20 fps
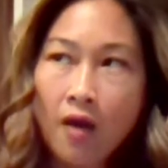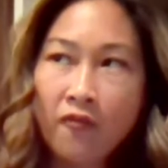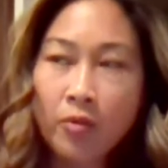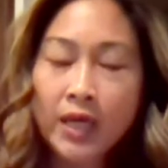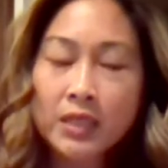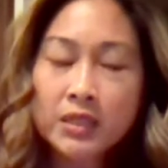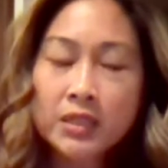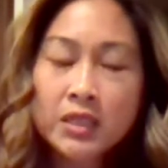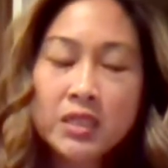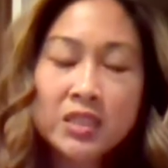from
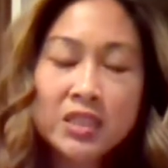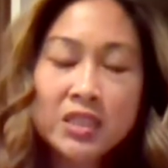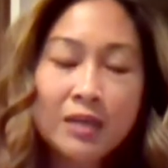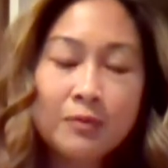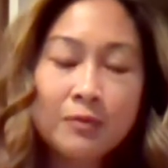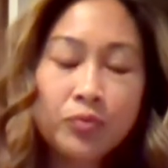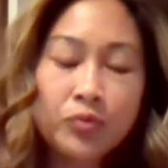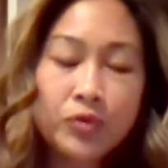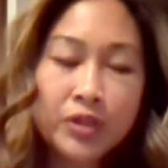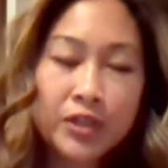an IT
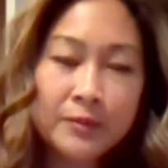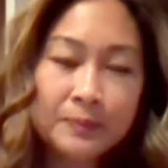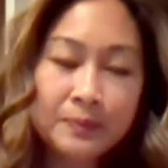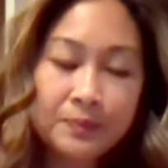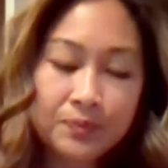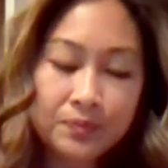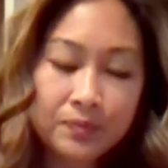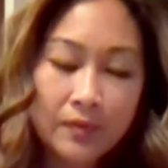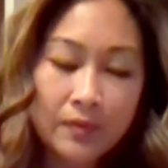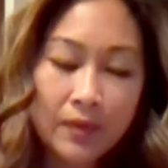
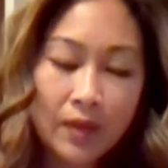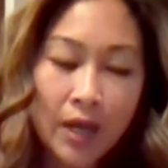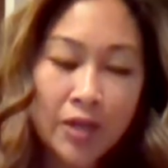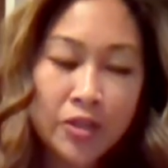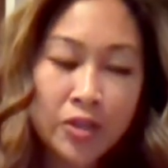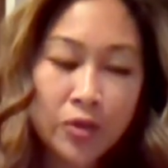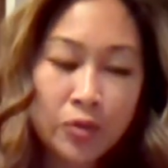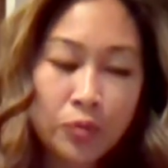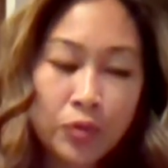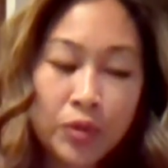standpoint,
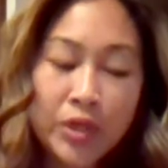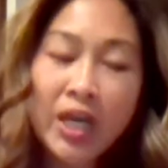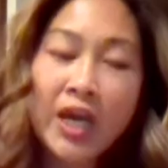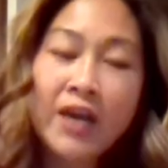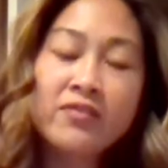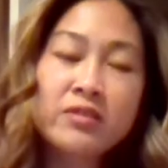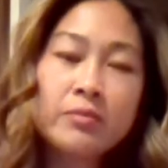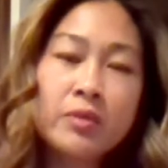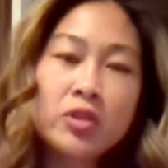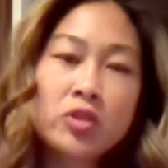I know
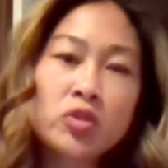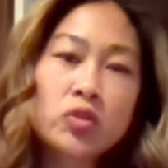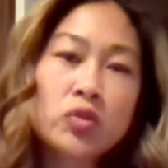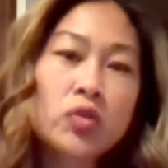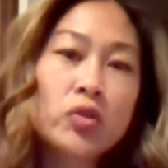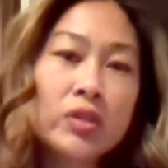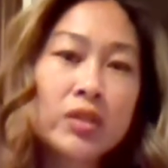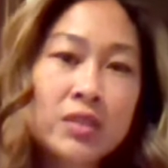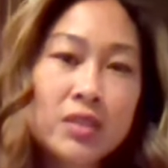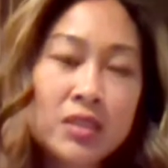we have to make
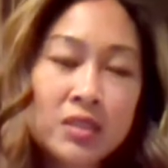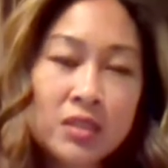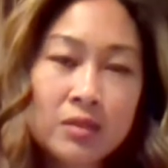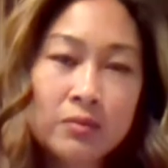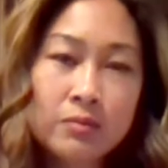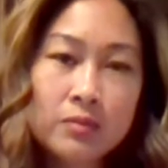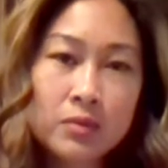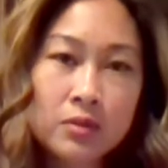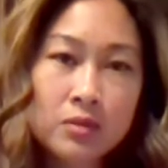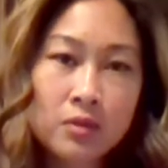sure the
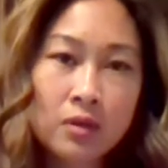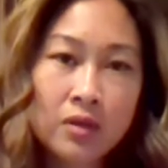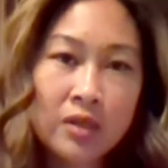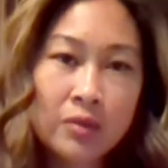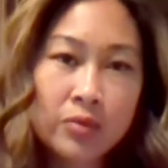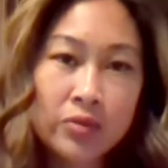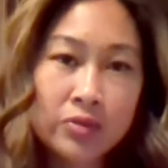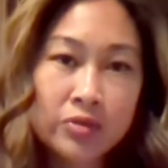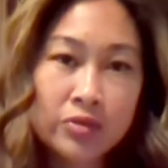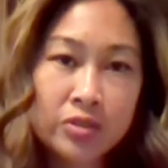systems
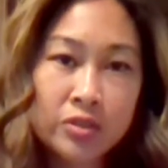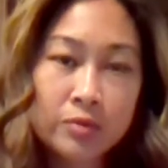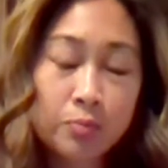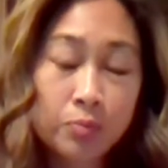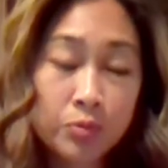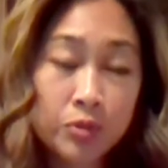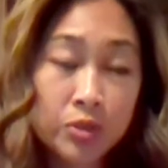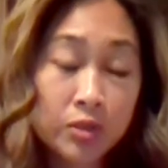are able to